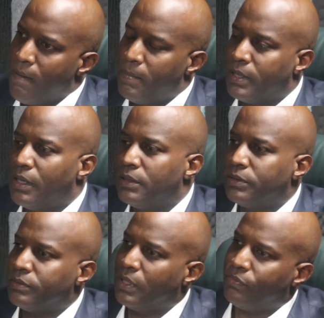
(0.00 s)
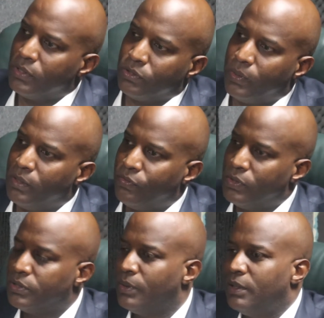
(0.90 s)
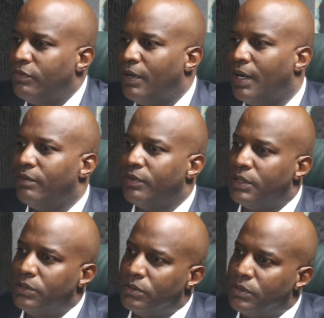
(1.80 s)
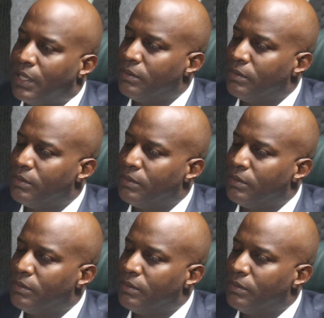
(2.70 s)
Because if you're 24, 25, and you